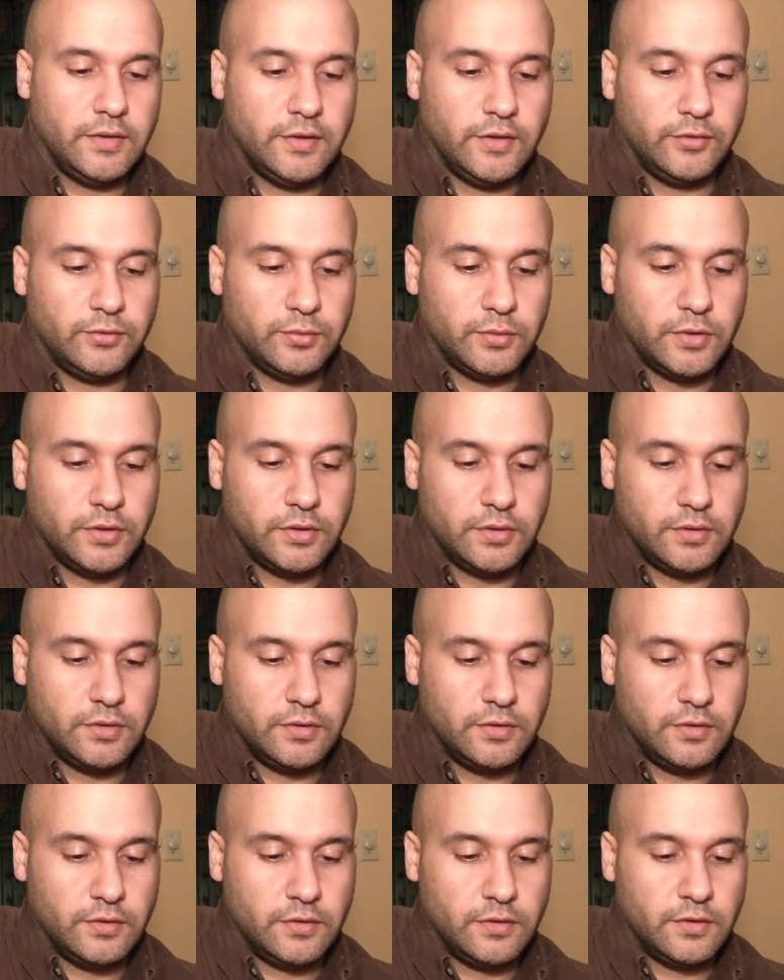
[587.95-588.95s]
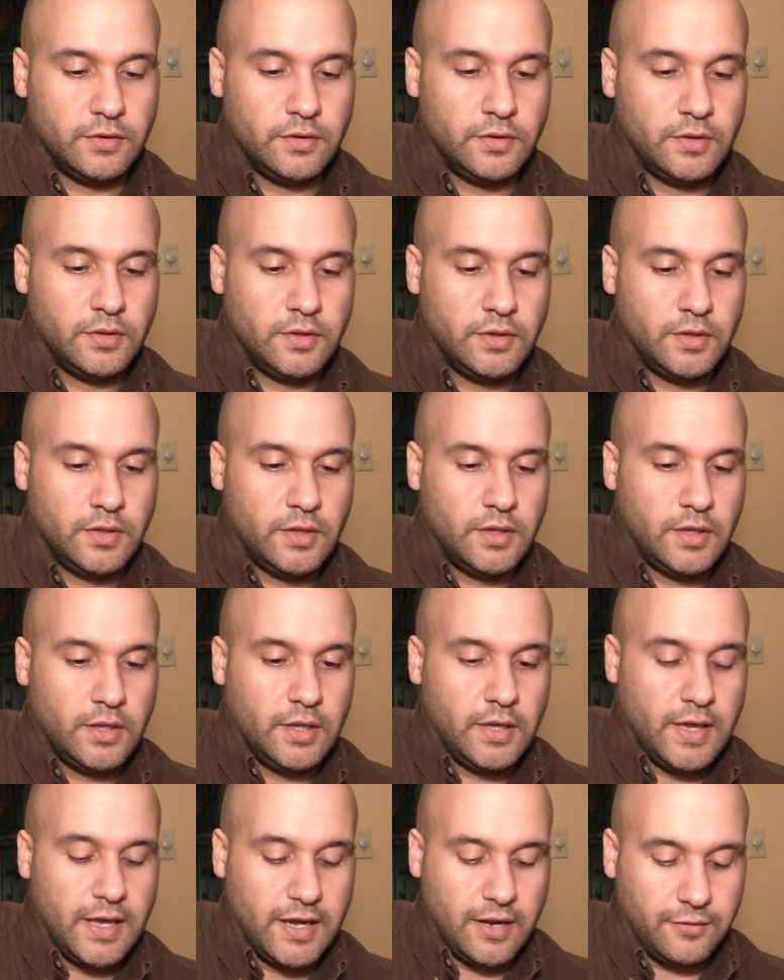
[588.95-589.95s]
And this one.
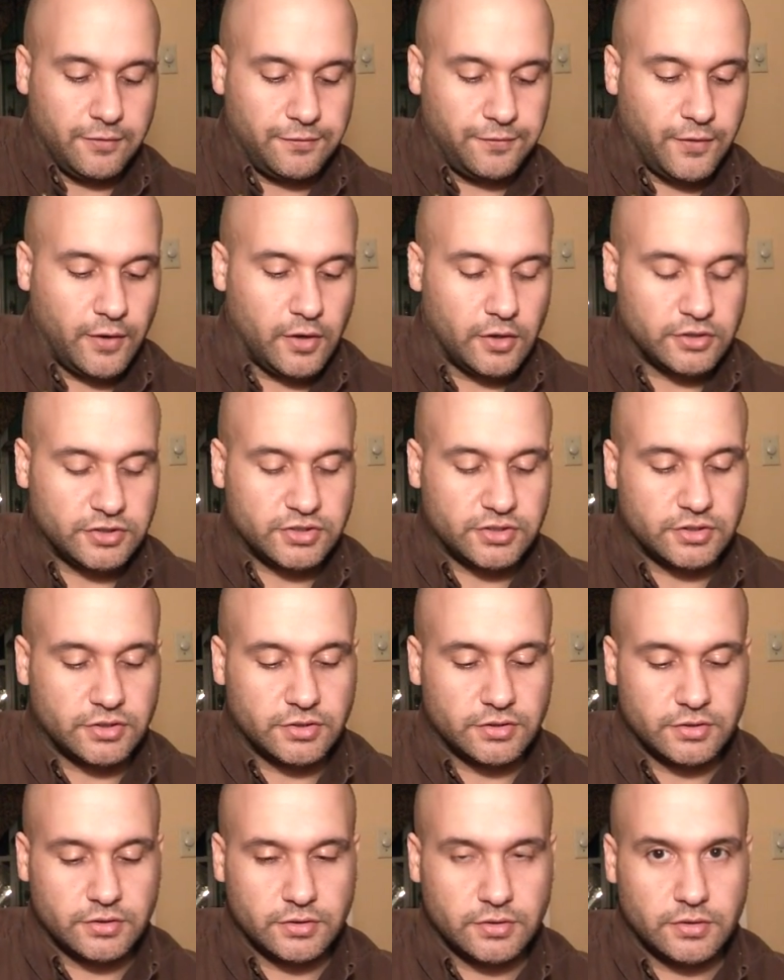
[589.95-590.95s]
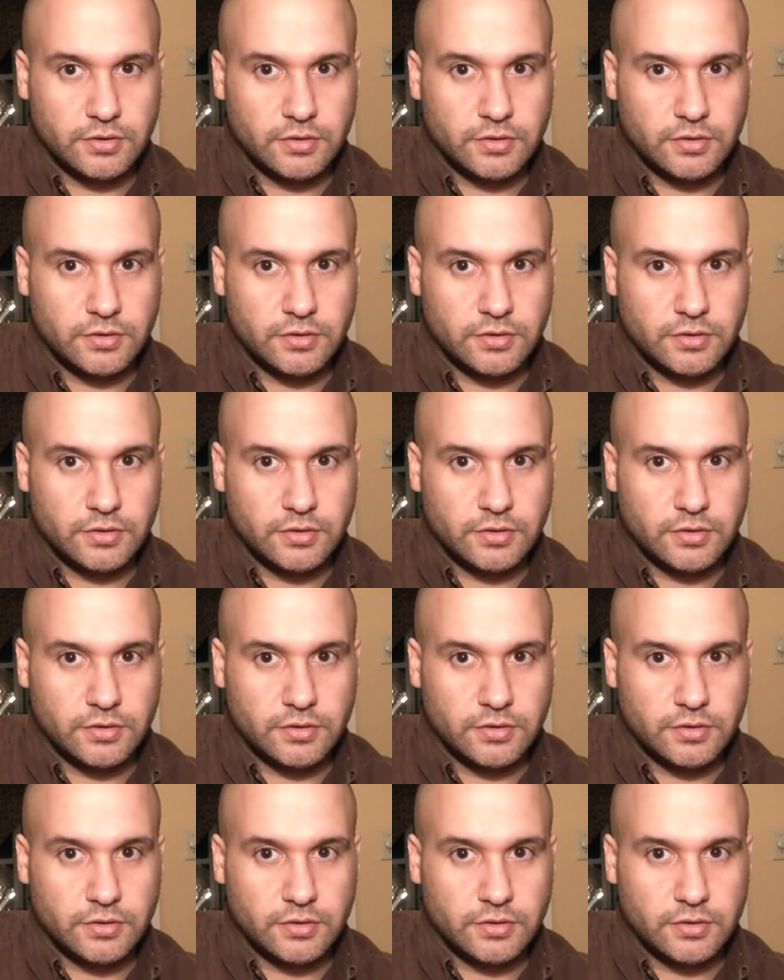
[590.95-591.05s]
And at first